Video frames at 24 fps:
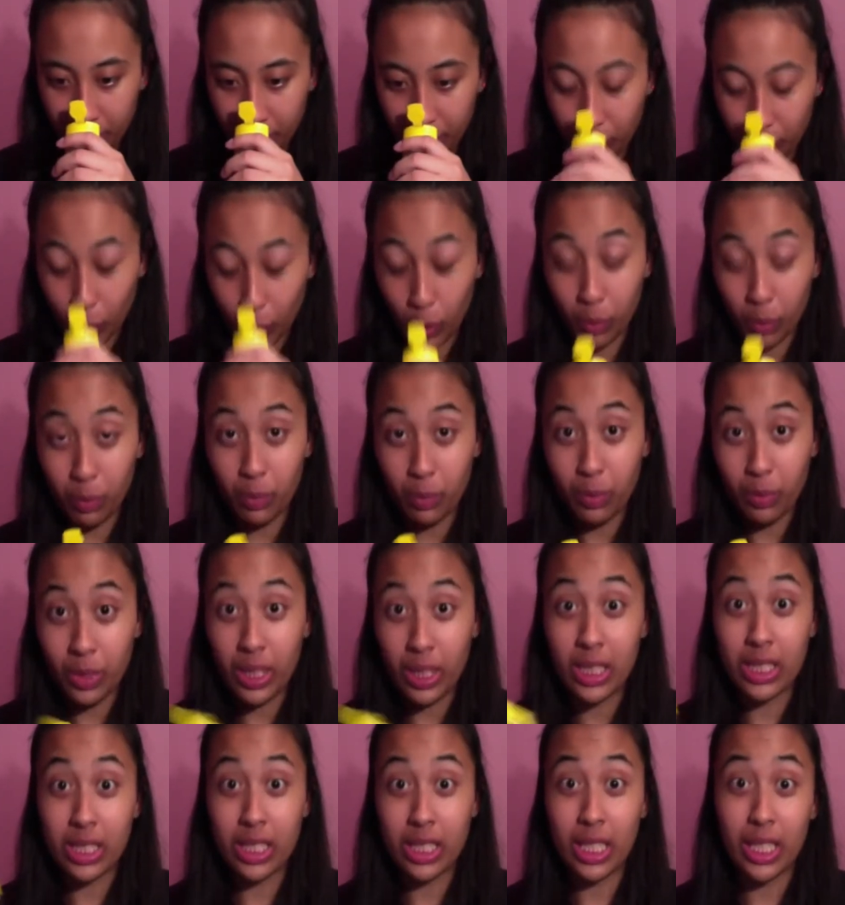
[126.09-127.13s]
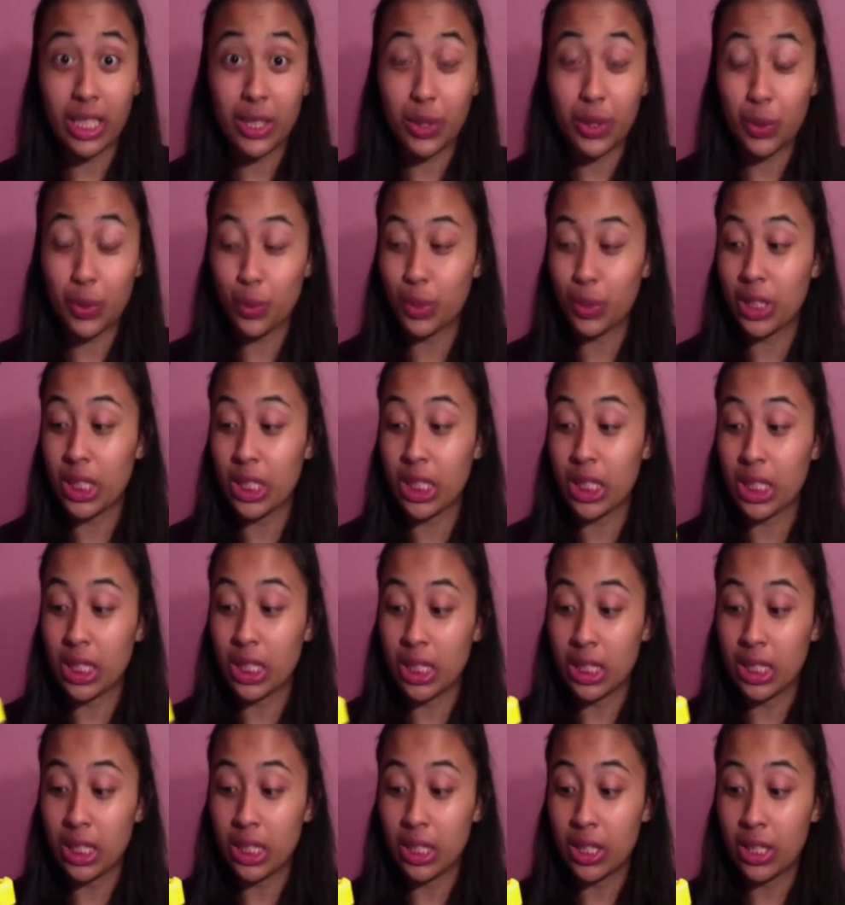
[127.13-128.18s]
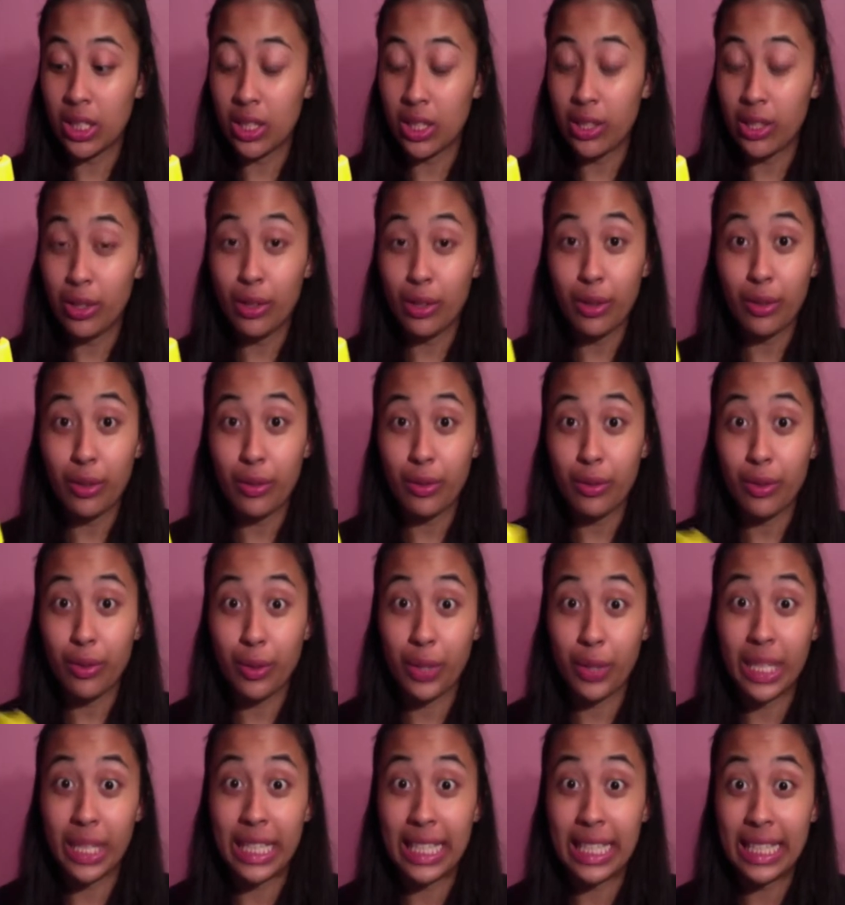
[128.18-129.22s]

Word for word: Oh, it tastes really fruity.